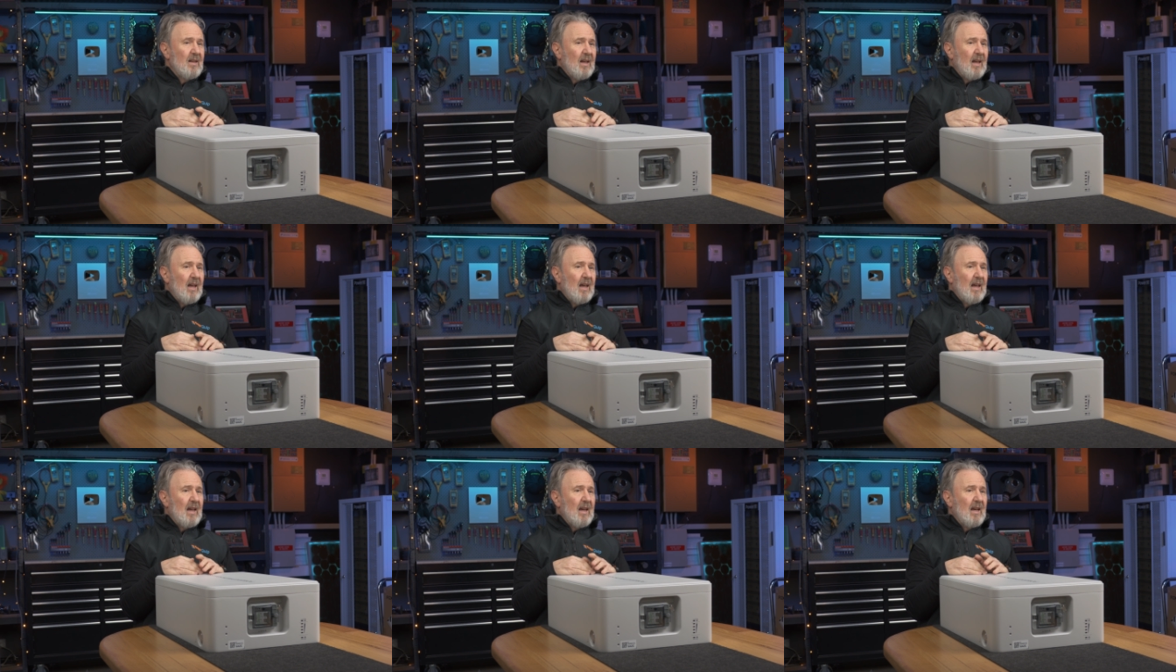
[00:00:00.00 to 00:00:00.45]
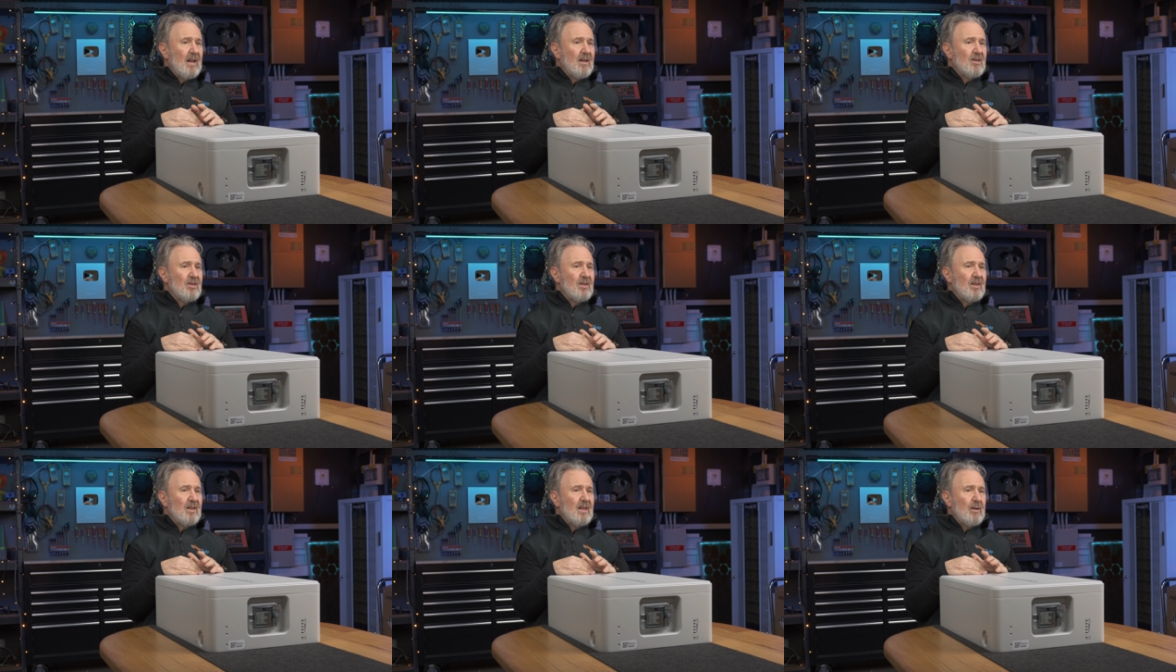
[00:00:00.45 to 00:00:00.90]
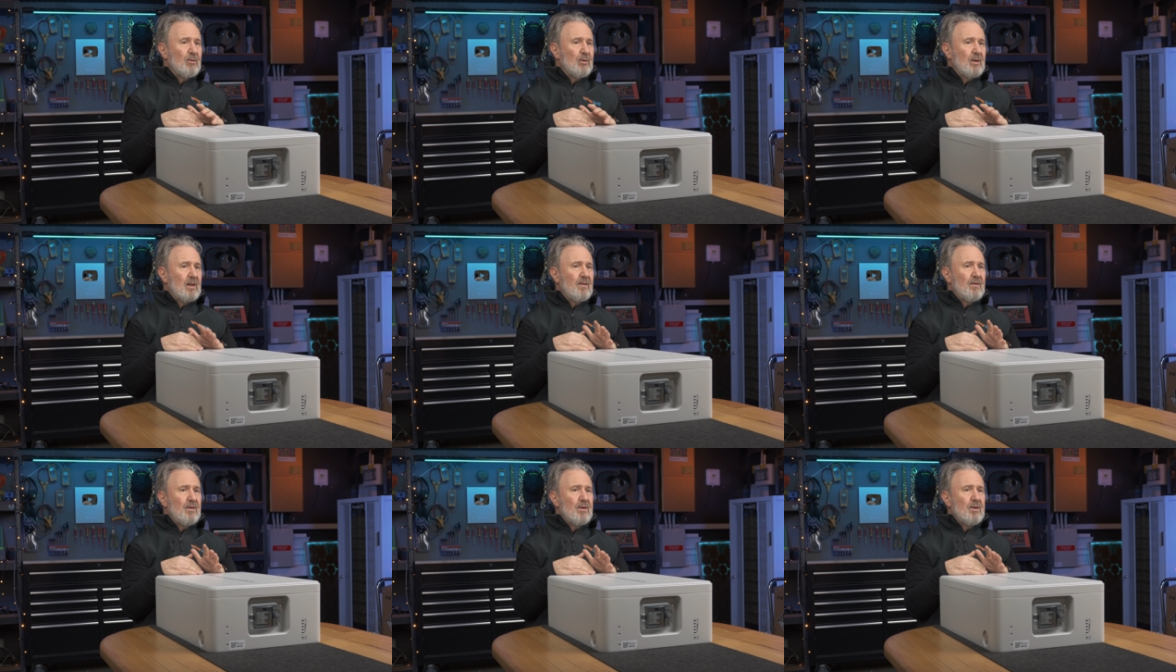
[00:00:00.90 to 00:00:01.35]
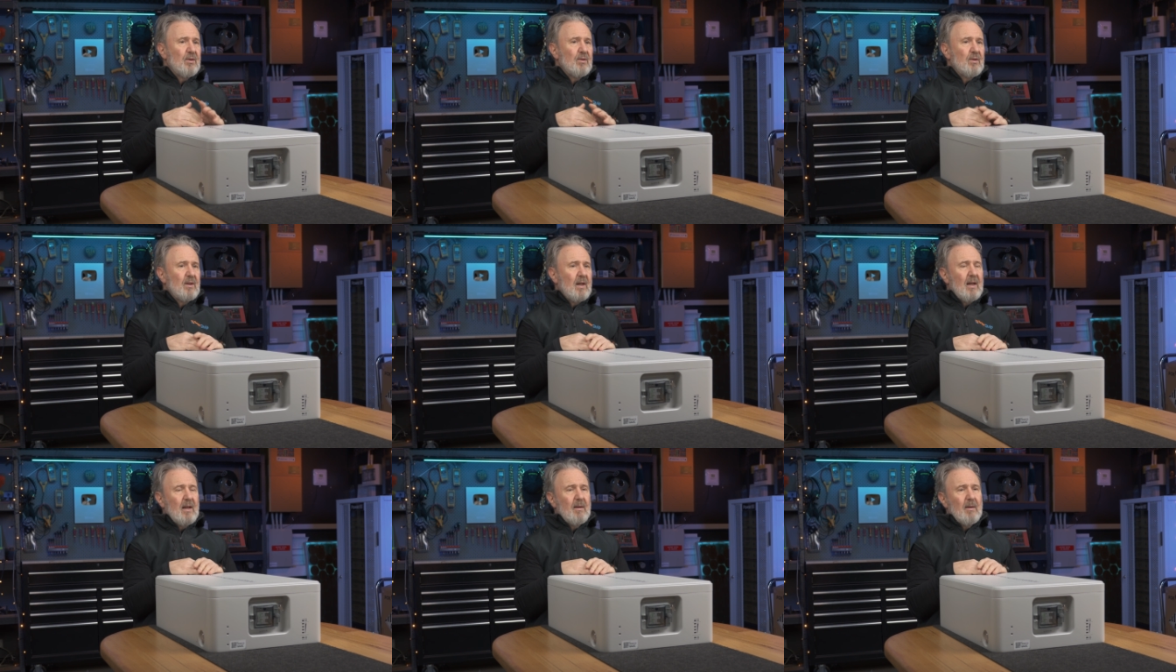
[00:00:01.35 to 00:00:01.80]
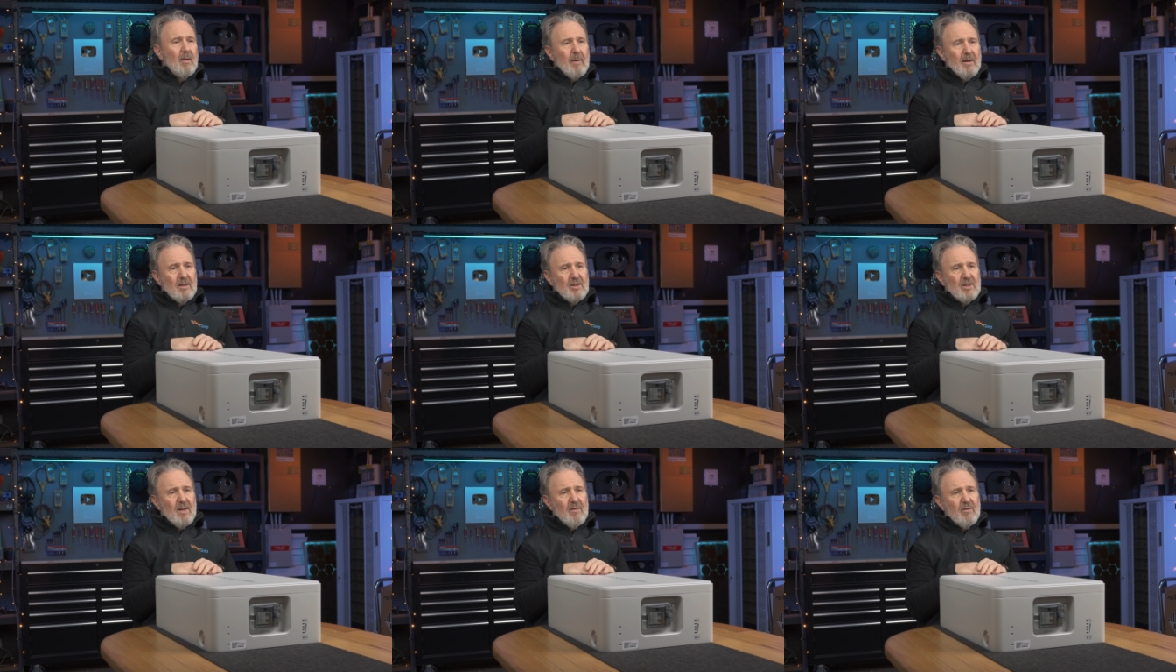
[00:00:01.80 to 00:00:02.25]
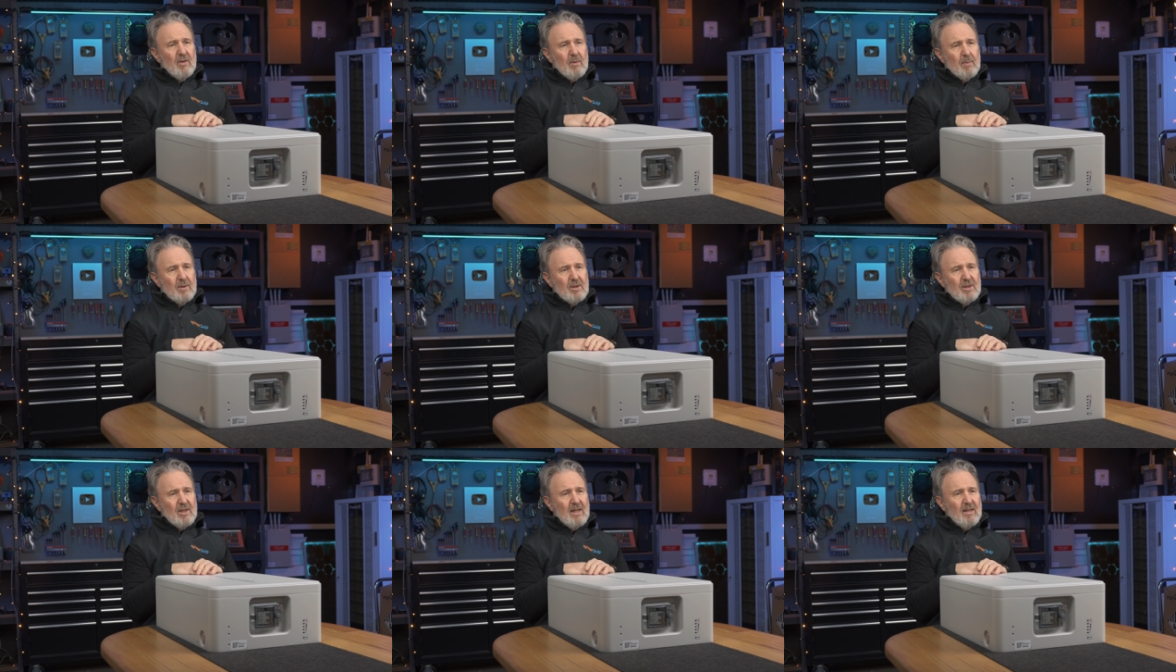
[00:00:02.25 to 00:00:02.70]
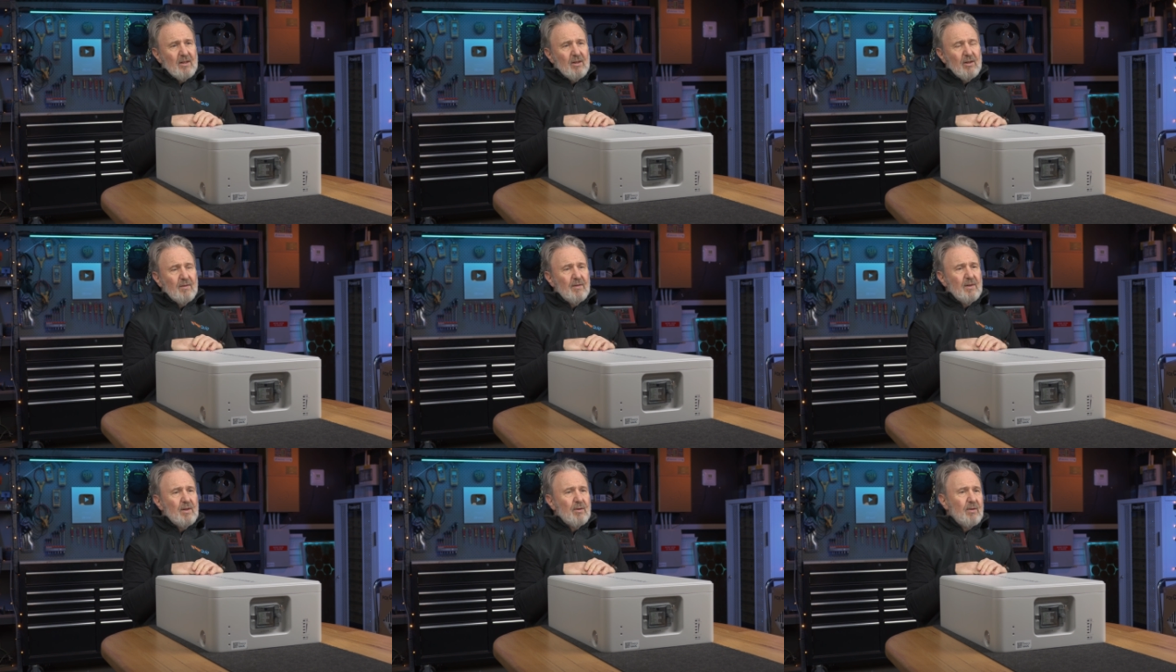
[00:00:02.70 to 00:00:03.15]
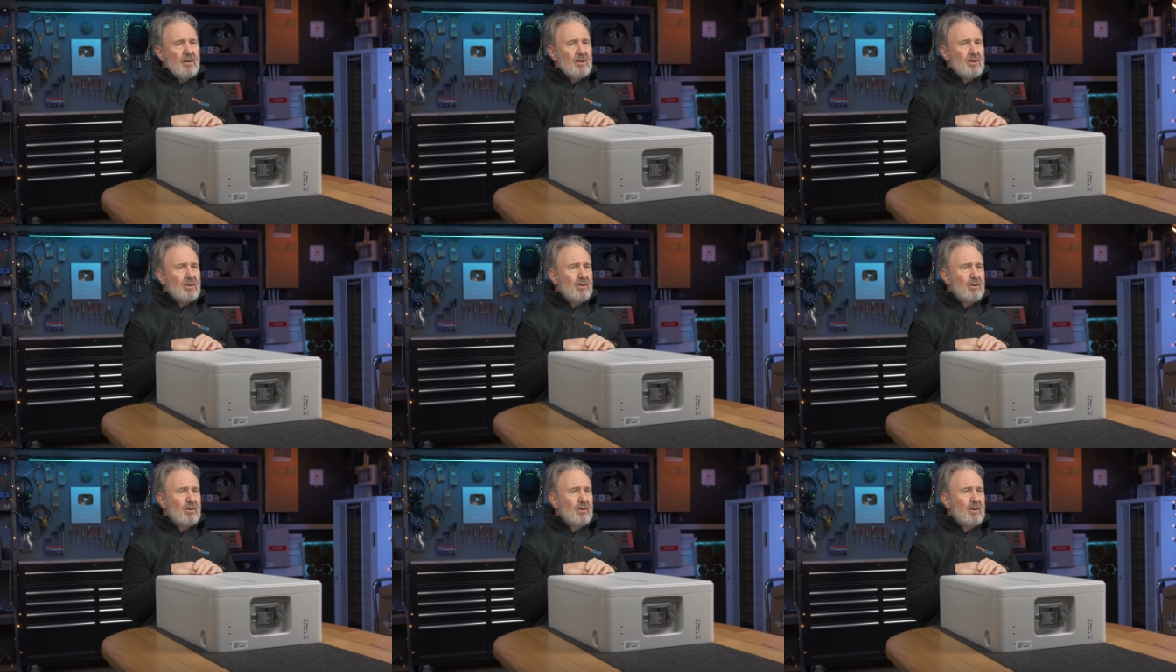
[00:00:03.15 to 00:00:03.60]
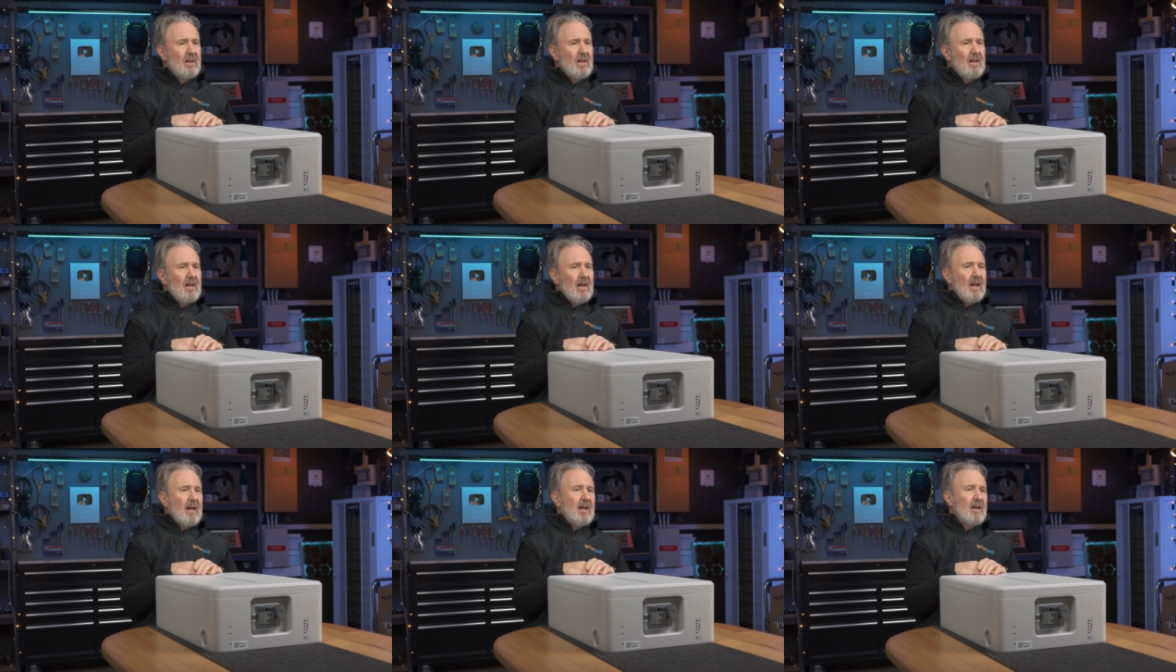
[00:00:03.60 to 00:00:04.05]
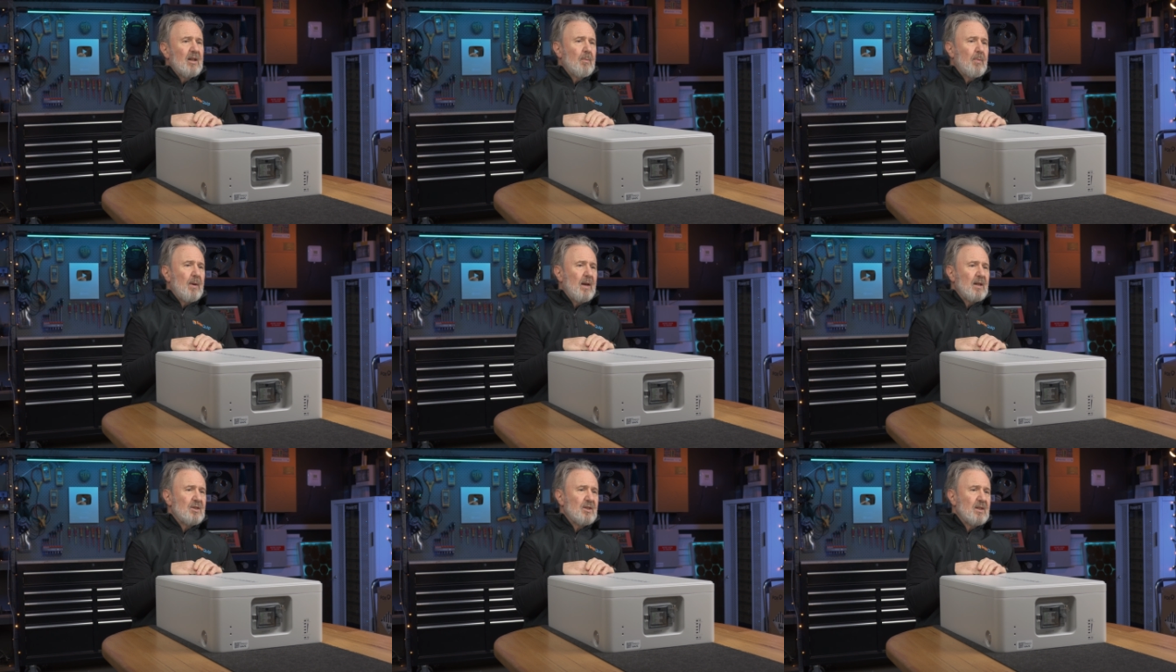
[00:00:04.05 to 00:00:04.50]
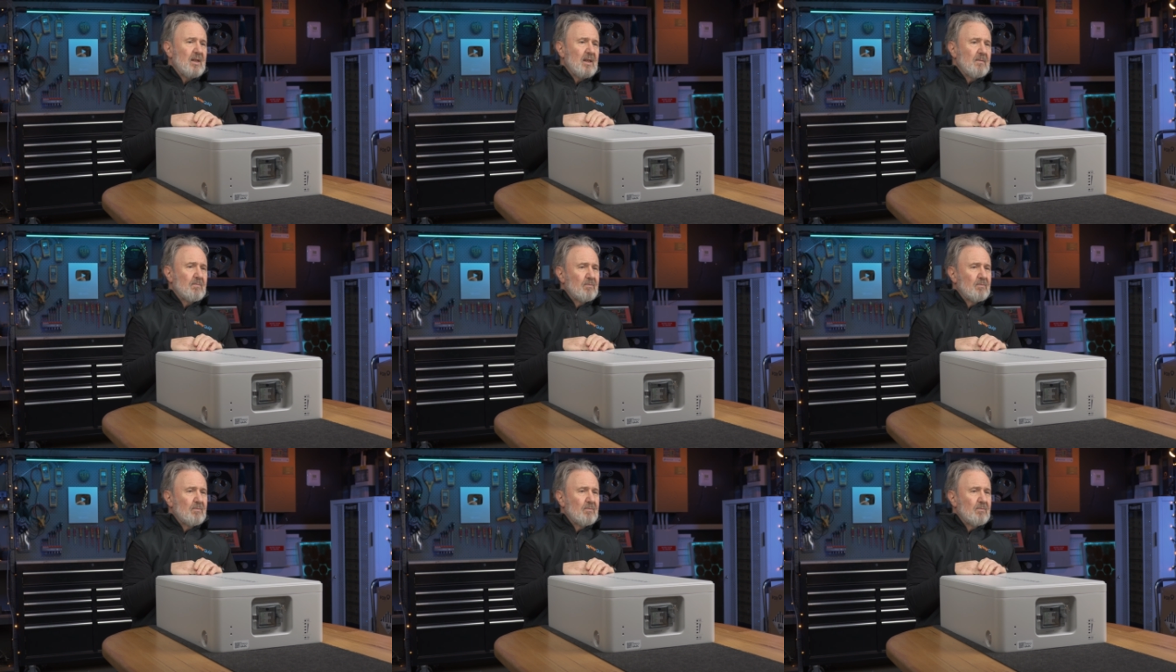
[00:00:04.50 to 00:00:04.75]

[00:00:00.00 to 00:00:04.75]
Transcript: and that will give you uh, about 70% of the original uh, capacity.